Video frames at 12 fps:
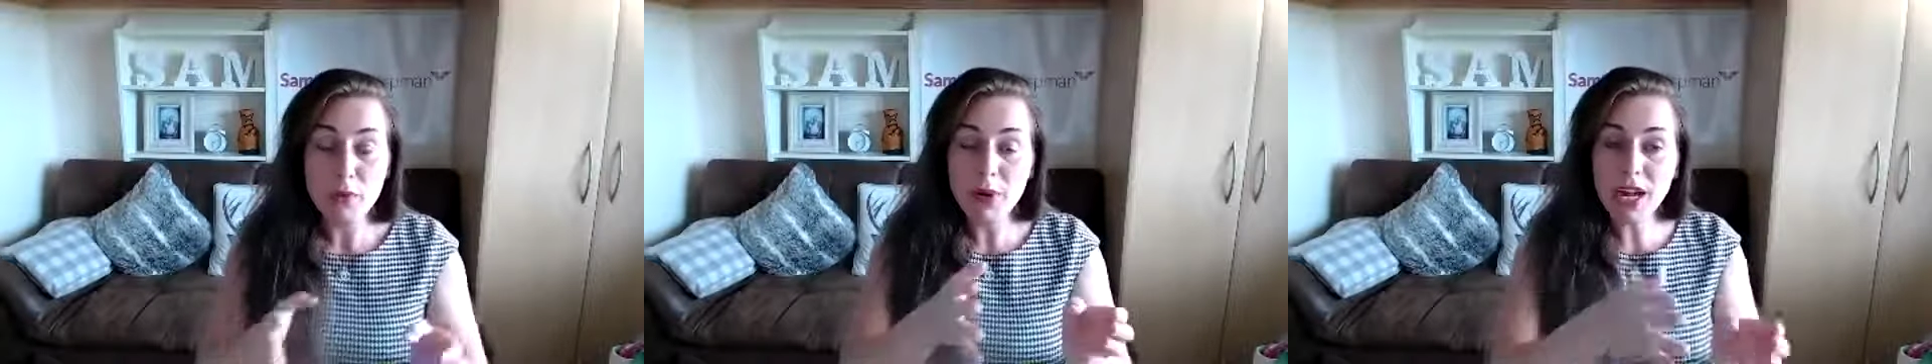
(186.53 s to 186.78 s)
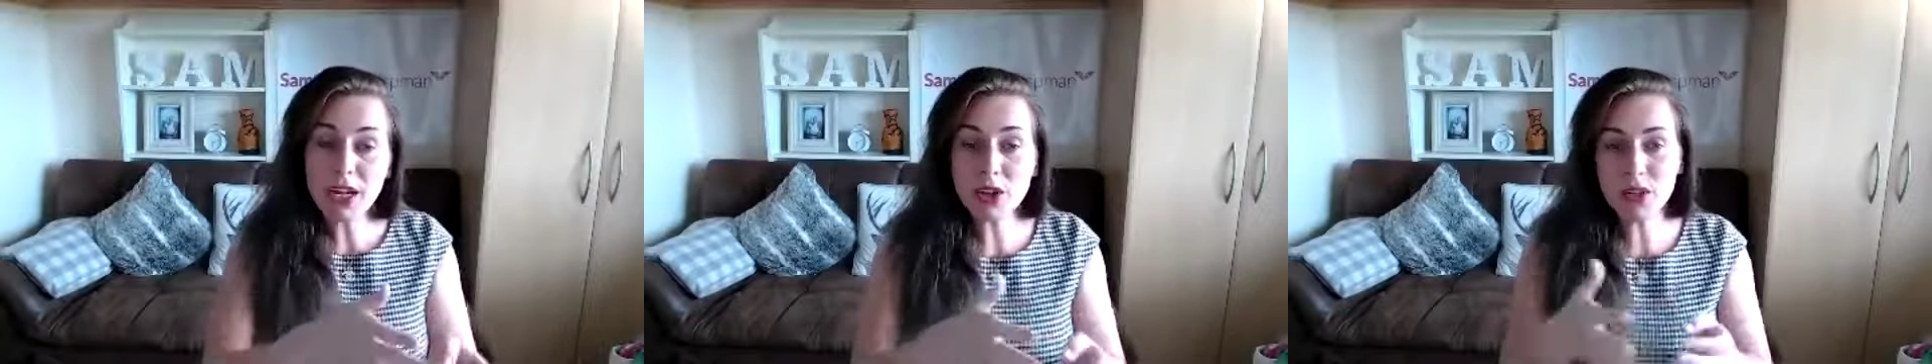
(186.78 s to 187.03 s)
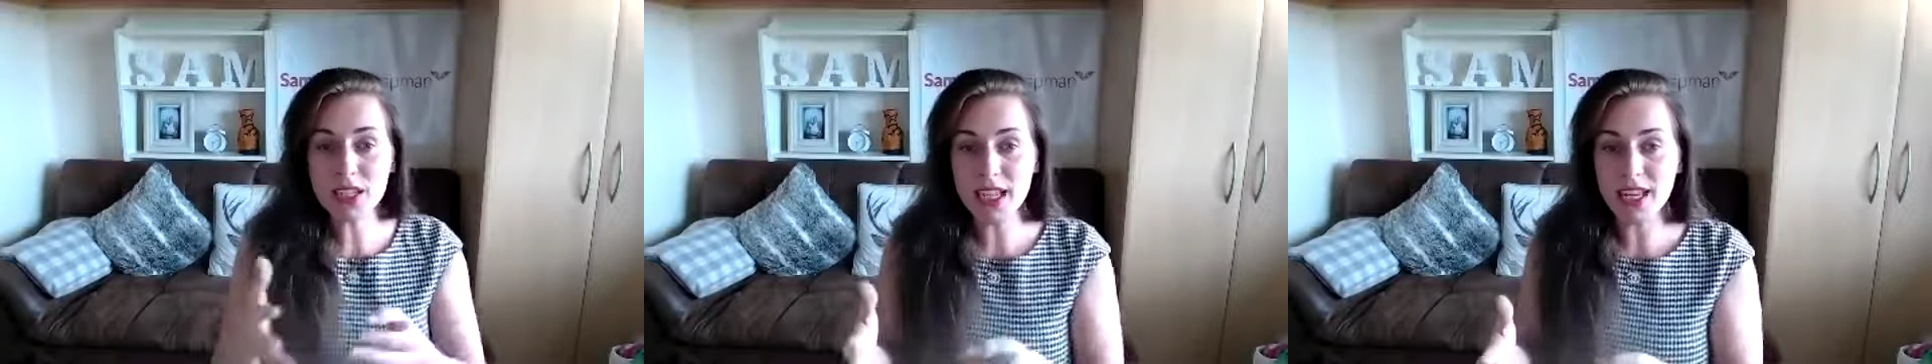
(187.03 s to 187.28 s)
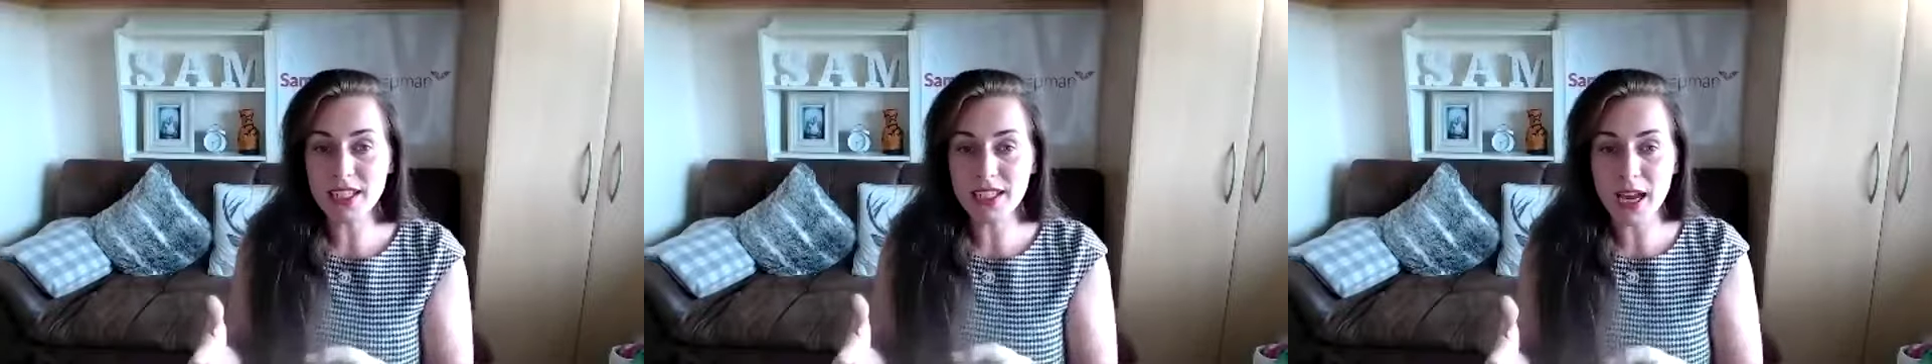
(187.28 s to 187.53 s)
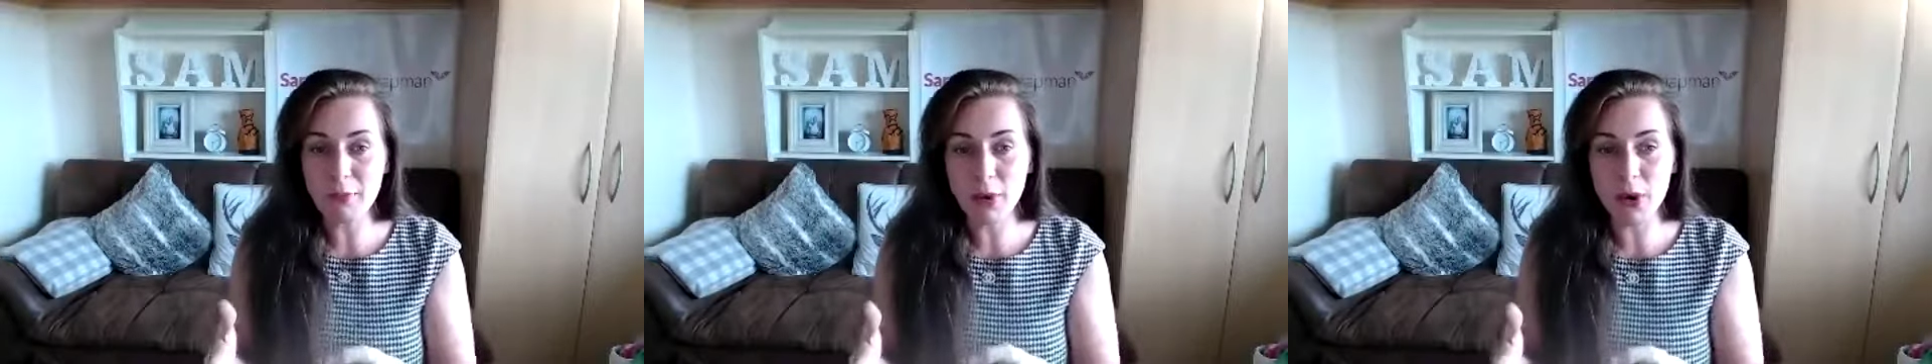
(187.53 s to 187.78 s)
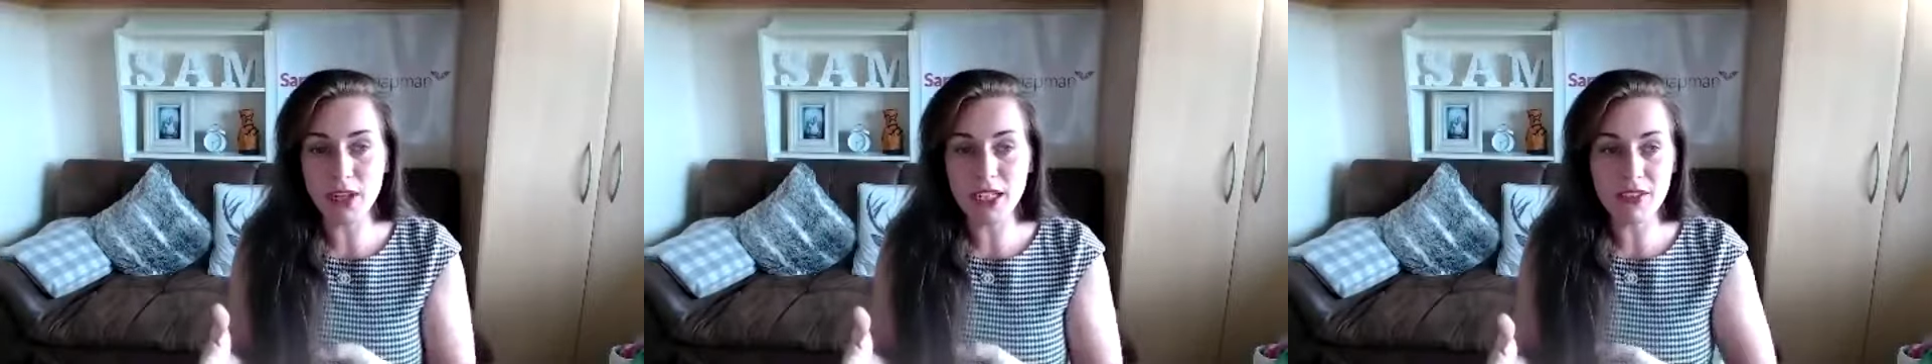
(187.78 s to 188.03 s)
But I couldn't get to that
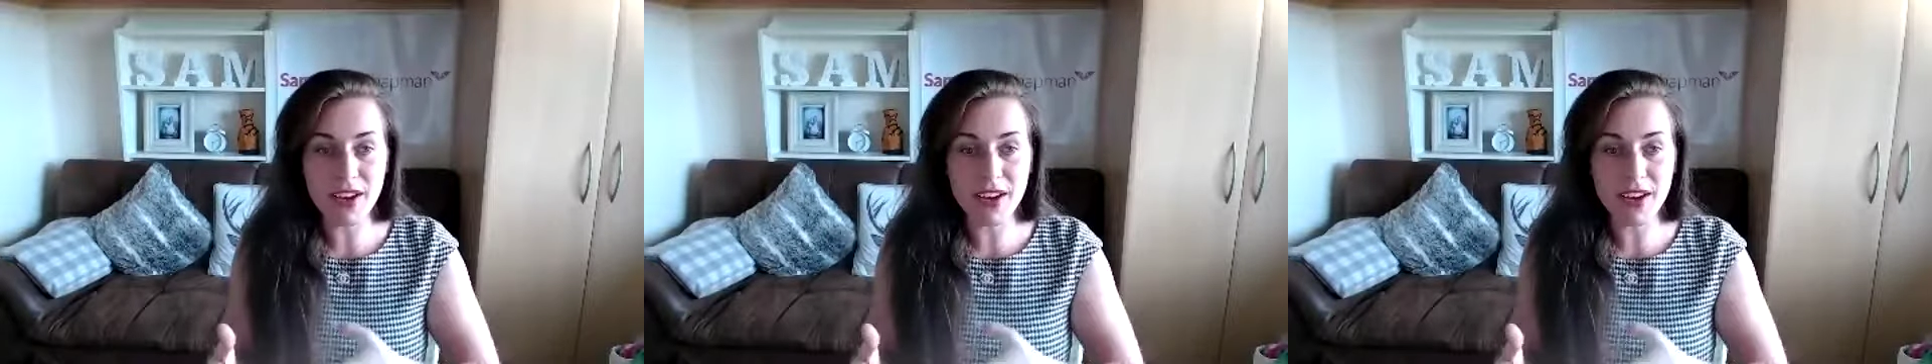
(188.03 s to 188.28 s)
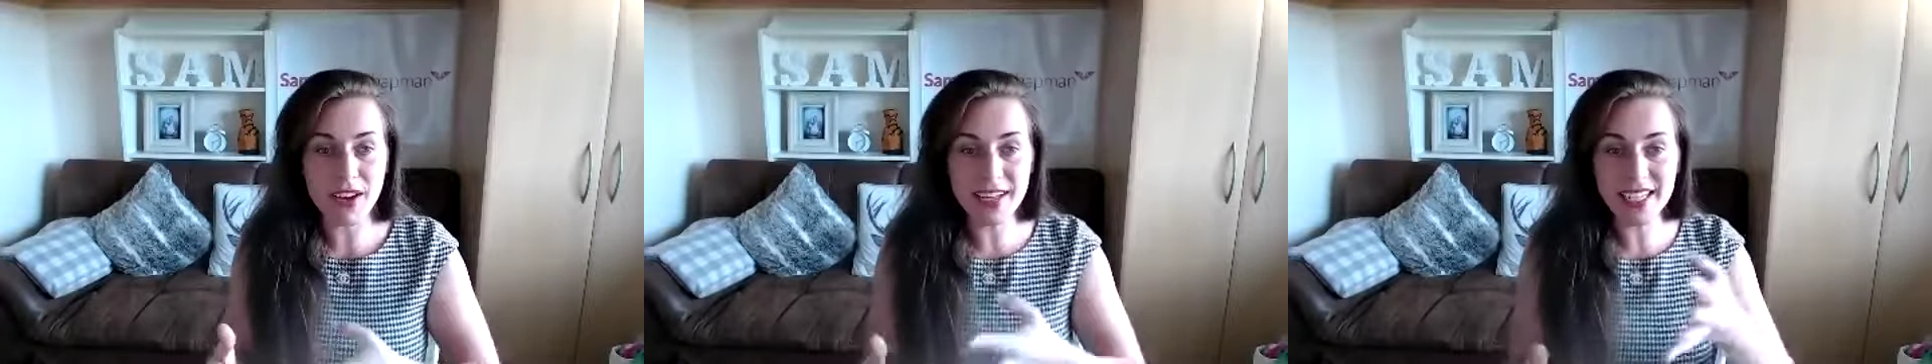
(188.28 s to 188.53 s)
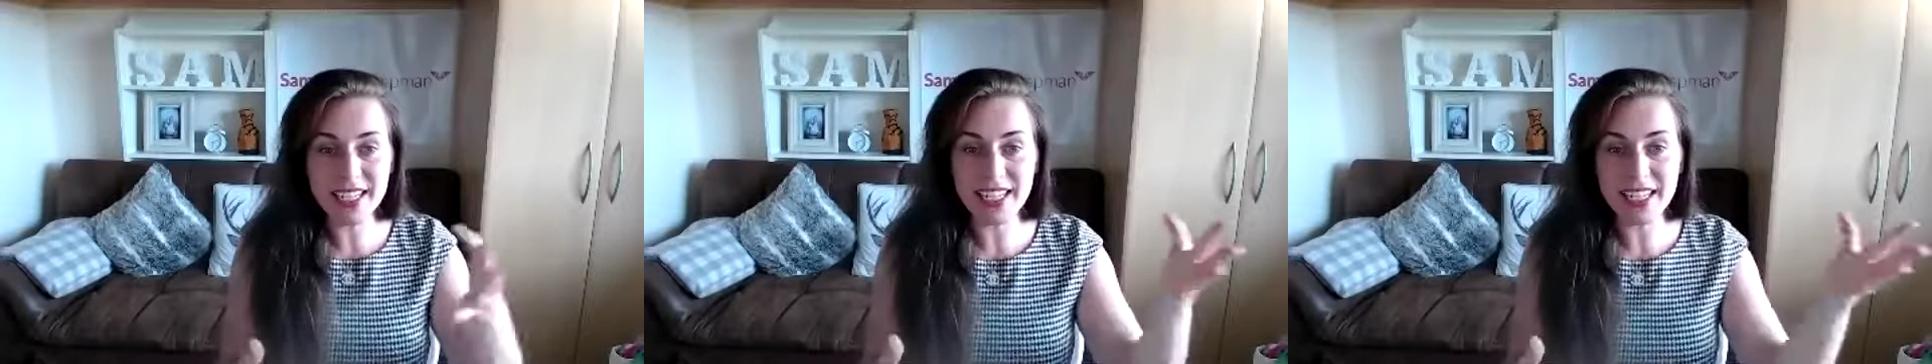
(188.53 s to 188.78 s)
point if I didn't let